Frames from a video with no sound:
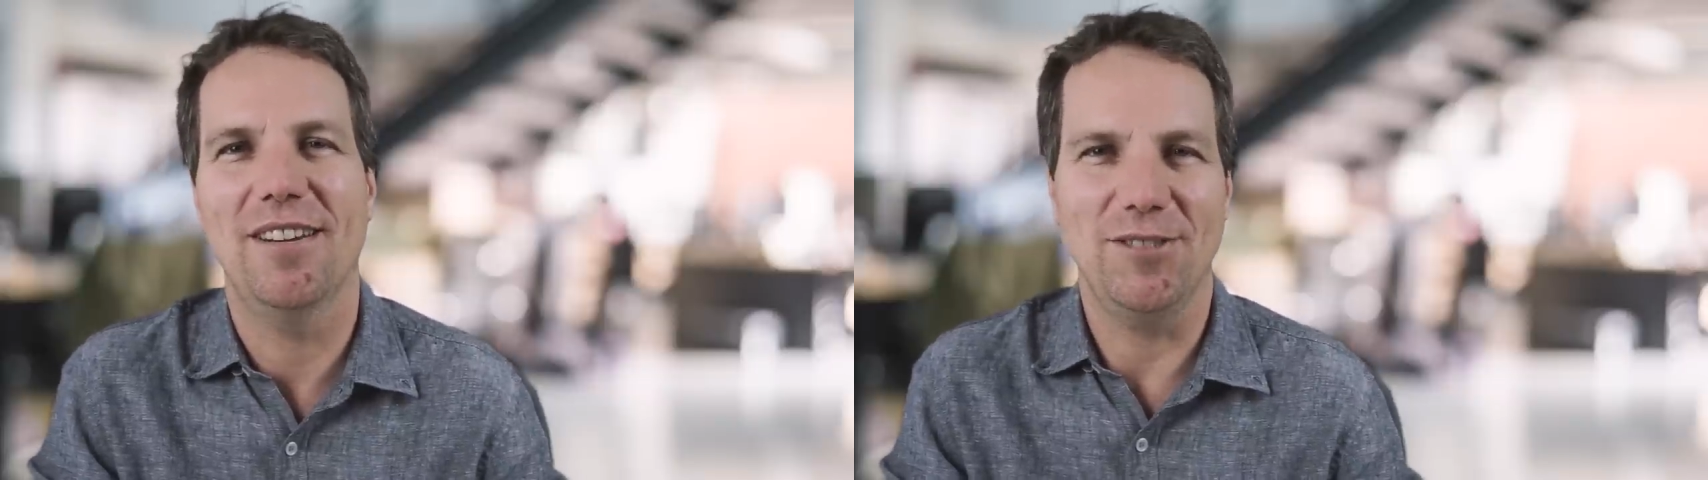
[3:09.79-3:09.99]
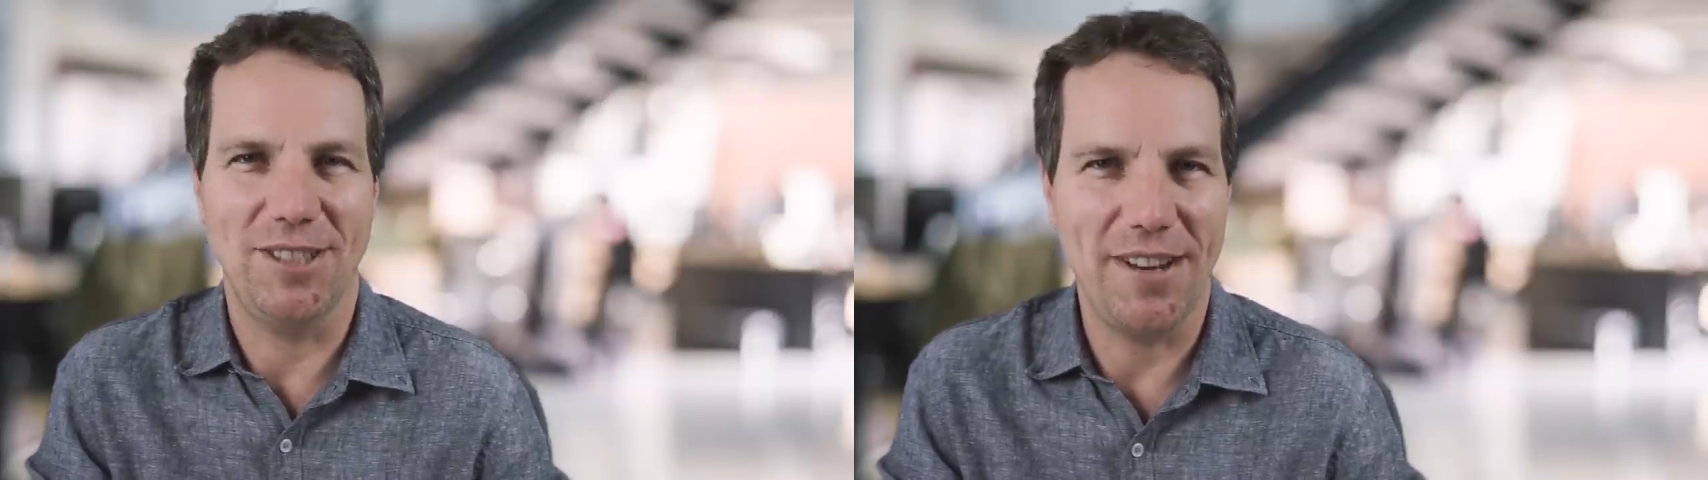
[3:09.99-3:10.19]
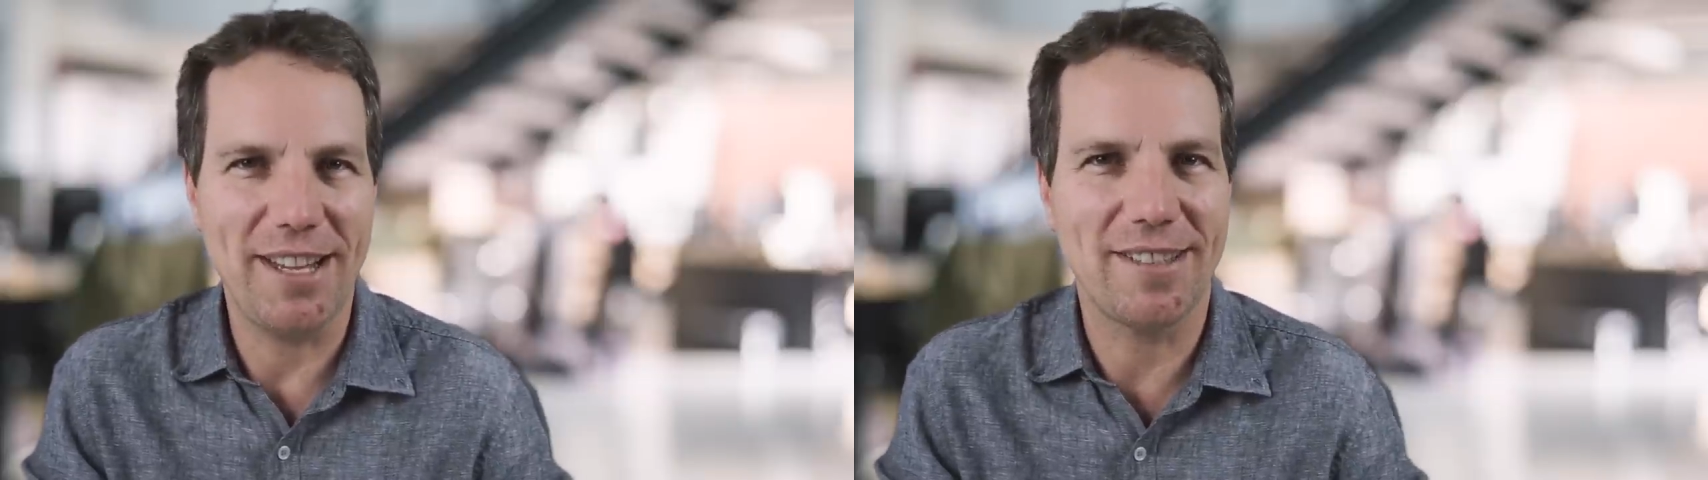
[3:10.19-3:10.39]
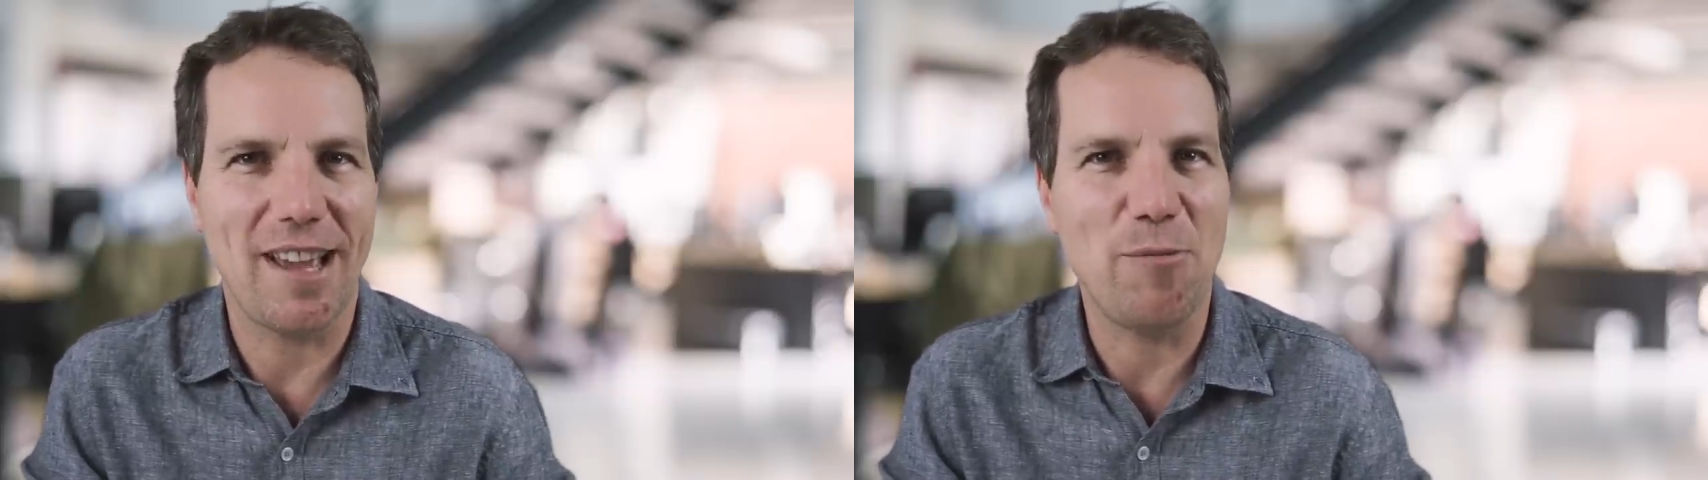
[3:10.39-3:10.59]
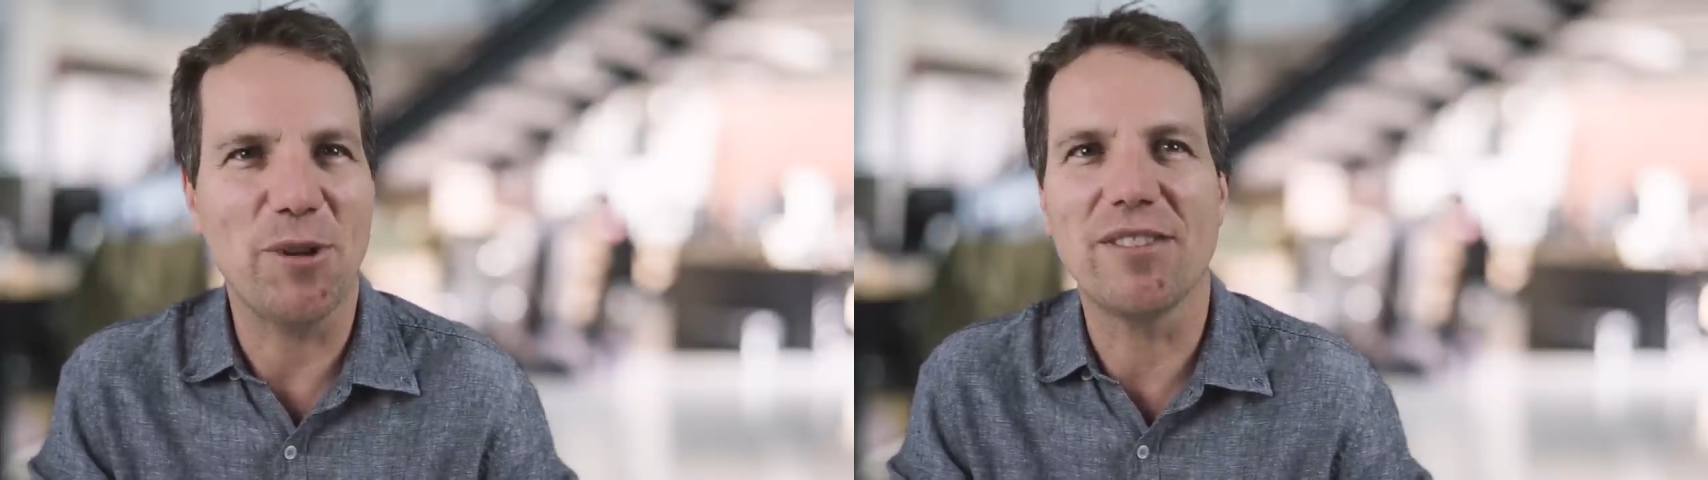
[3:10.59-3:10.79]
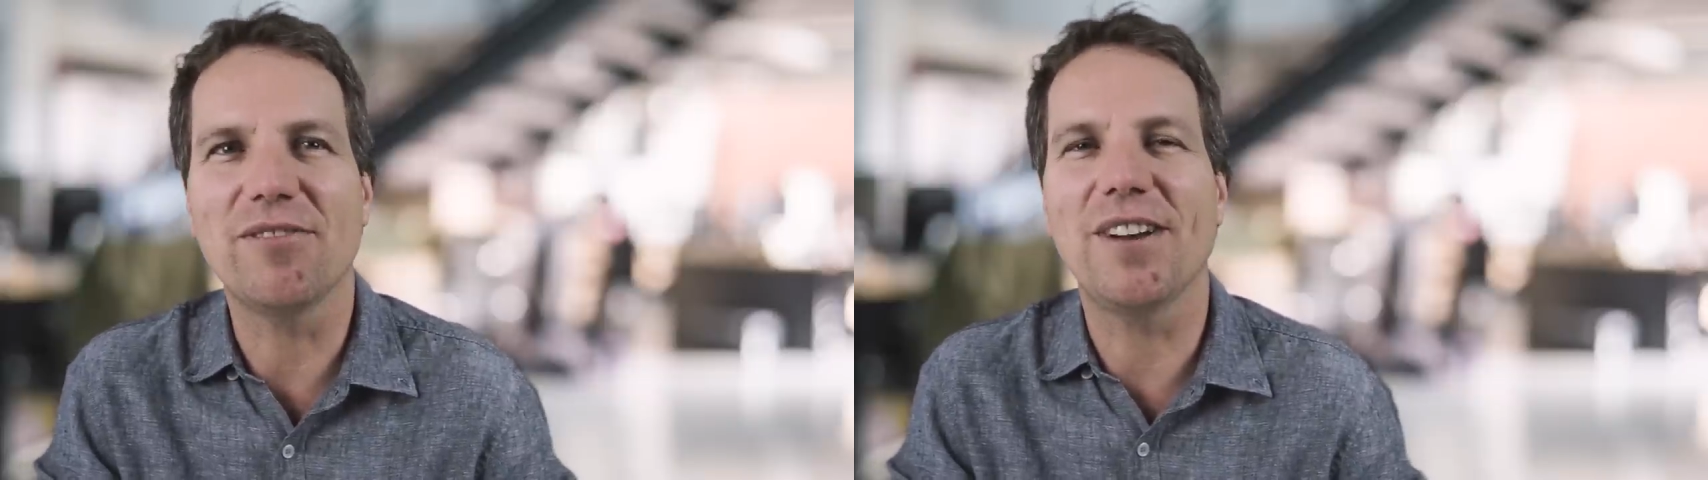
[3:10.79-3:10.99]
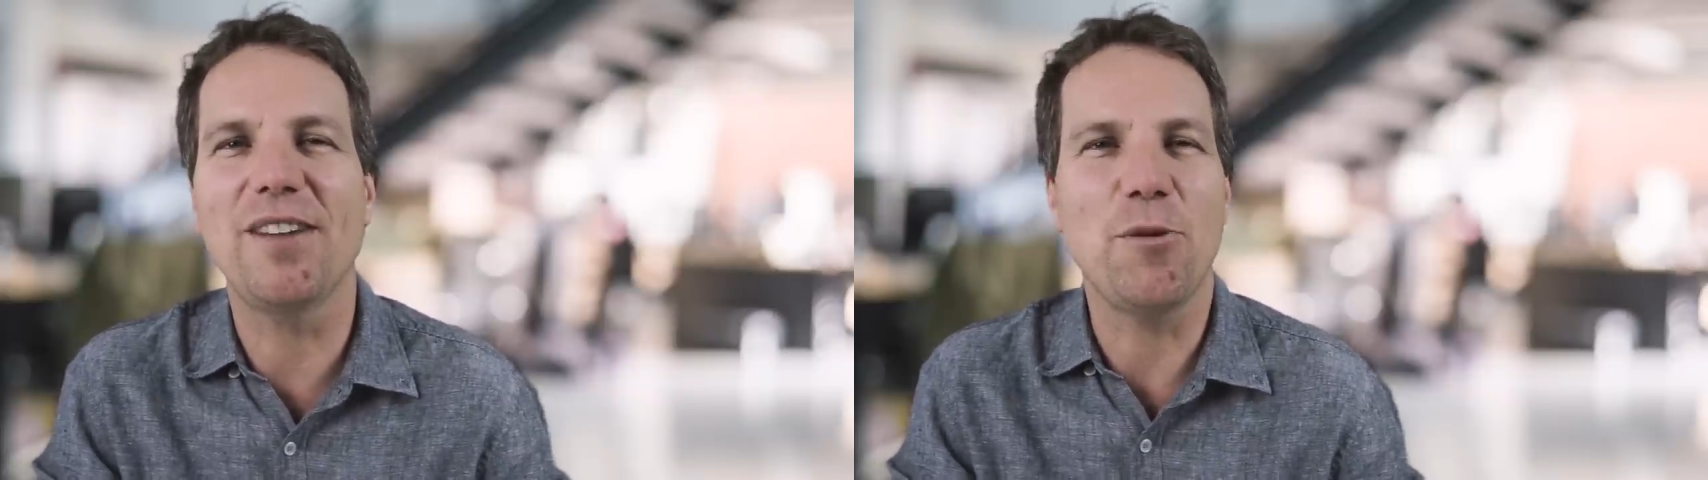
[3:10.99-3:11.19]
Until next time, you can find